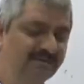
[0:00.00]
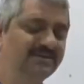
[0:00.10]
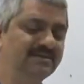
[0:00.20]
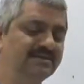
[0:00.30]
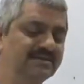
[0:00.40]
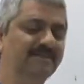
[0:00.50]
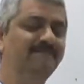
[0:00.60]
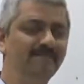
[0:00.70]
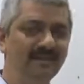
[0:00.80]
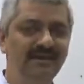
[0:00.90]

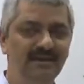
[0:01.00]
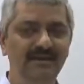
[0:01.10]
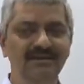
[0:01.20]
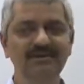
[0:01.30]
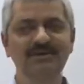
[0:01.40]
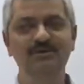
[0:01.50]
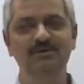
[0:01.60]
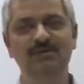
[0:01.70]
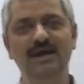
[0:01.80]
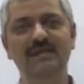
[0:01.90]
Simply
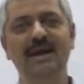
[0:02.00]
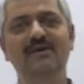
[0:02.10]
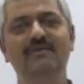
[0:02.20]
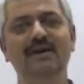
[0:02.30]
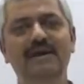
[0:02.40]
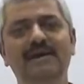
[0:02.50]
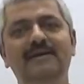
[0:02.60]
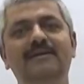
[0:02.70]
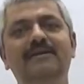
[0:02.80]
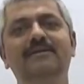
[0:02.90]
you can have a